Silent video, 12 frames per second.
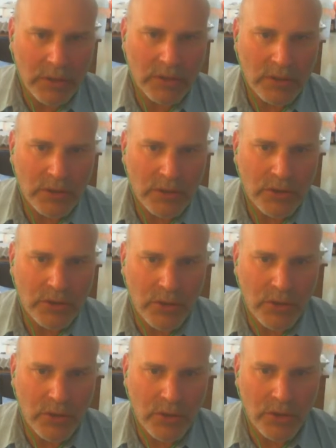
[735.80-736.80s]
So you're,
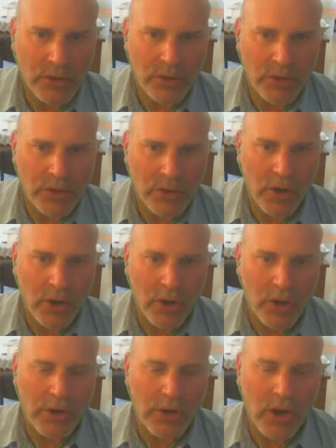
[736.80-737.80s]
you're on, on
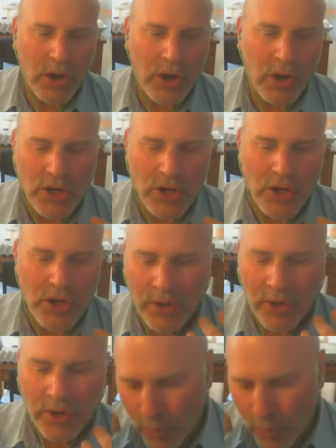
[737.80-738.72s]
Yom Kippur,